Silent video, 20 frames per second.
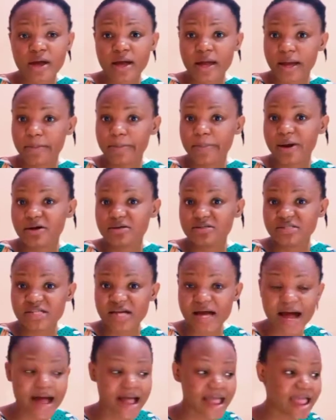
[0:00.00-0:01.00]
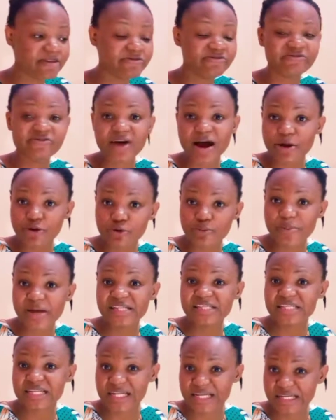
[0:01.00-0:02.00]
about their
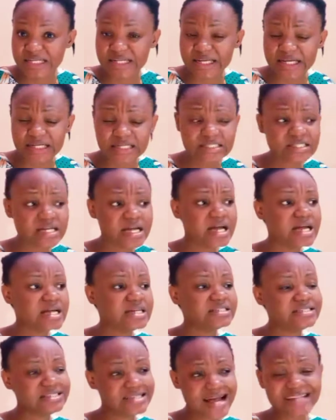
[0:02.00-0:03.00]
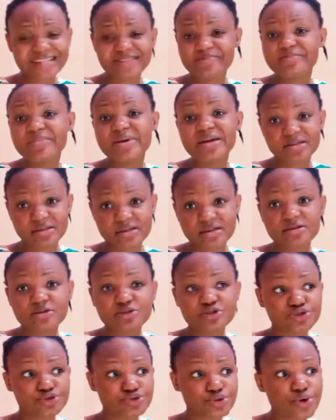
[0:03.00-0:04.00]
environment cleanliness. That makes it
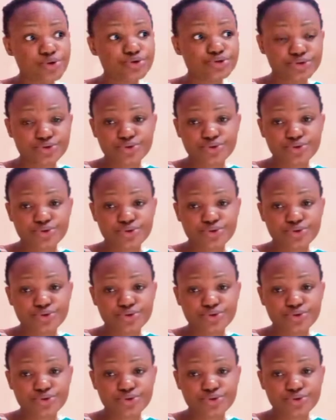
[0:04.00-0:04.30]
so